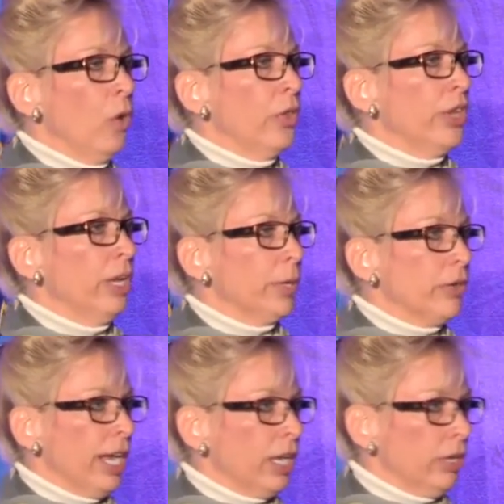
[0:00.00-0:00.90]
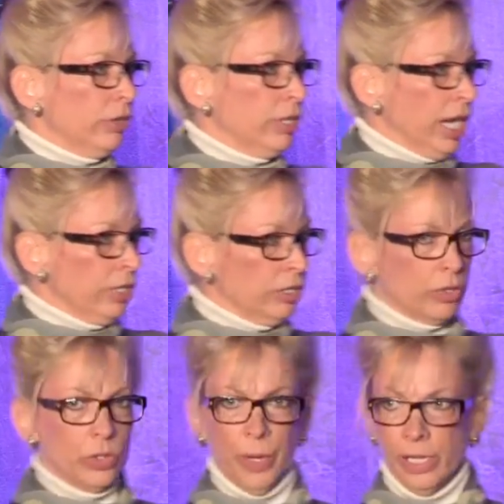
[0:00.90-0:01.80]
The Hippocratic Oath that I took
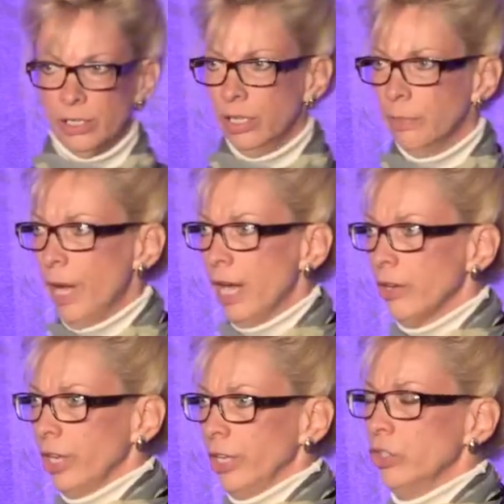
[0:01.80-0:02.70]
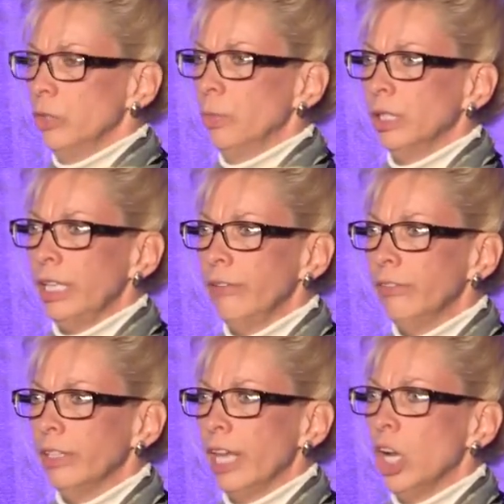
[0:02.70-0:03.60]
was based on Hippocrates, who
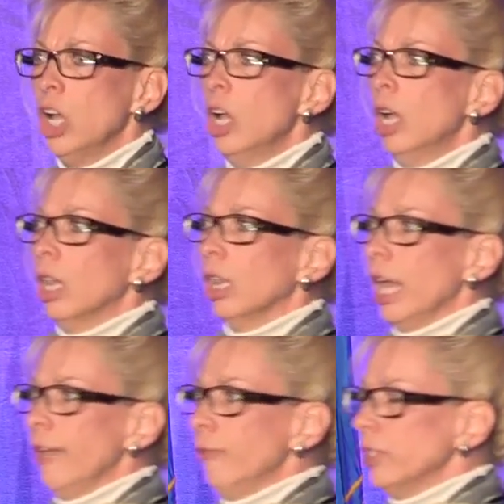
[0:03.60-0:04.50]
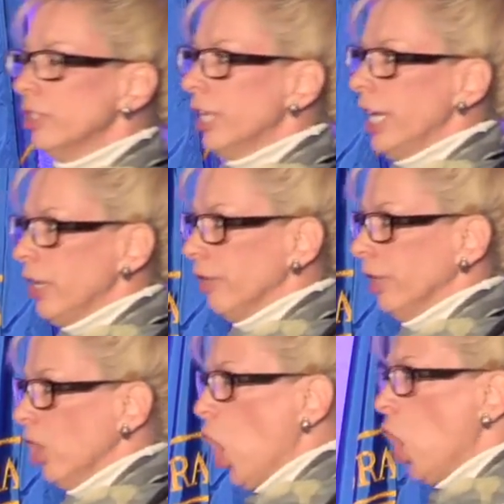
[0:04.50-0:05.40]
believed that life was
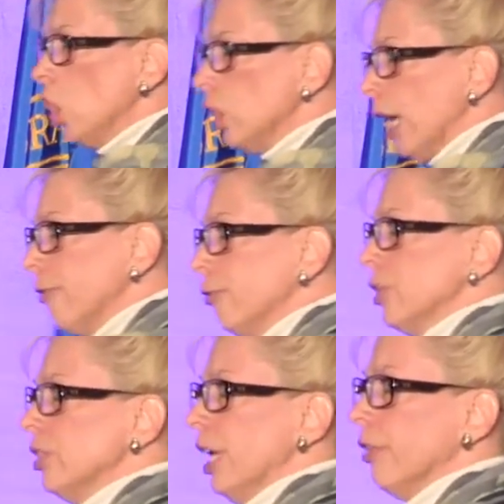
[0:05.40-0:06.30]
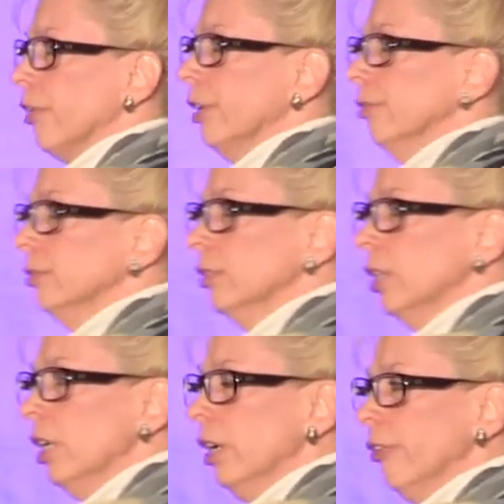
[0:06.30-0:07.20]
sacred, all life was sacred,
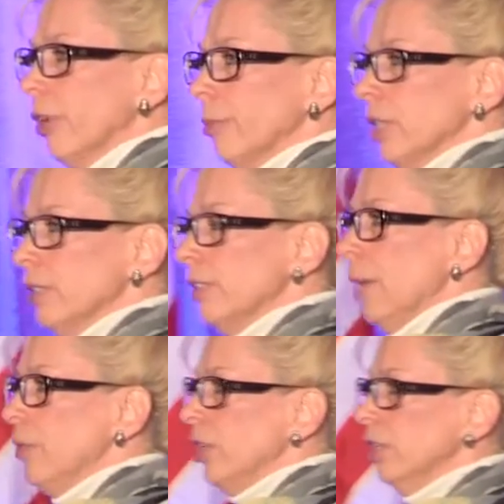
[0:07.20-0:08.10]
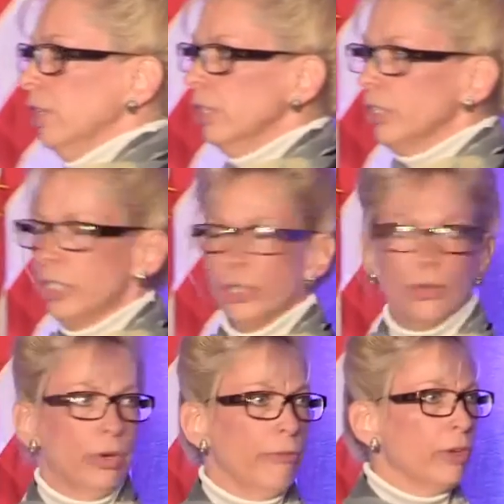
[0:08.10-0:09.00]
from conception
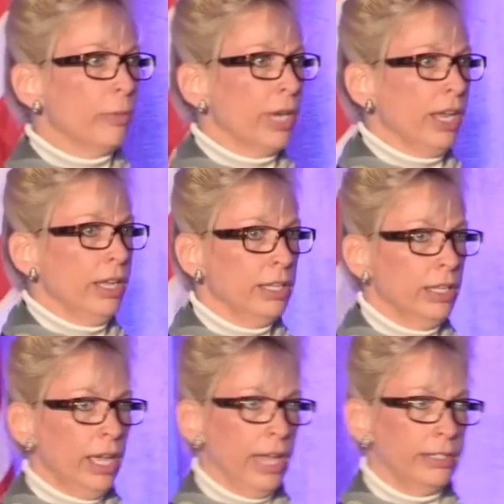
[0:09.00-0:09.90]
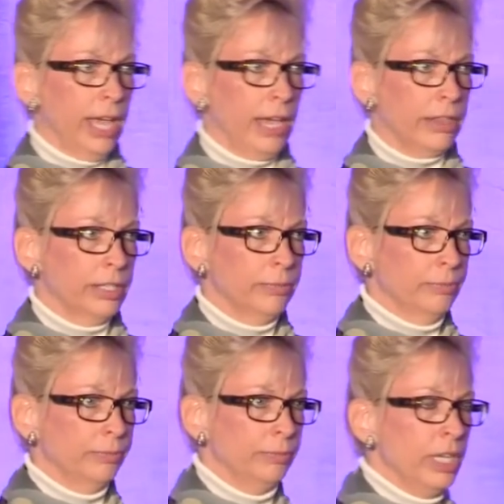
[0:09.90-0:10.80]
through infirmity and death.
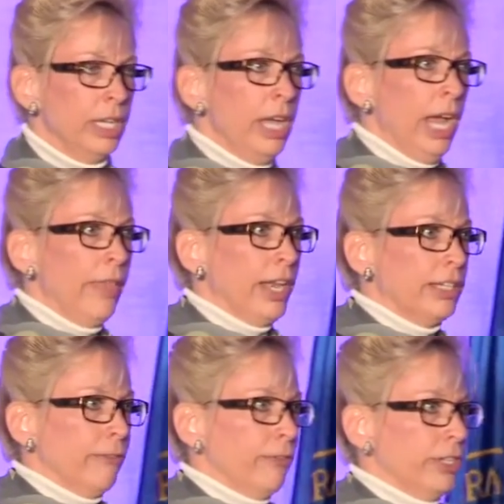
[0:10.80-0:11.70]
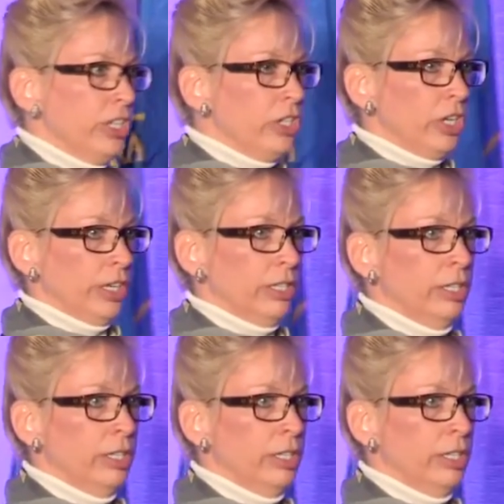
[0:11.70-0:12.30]
And that as a physician,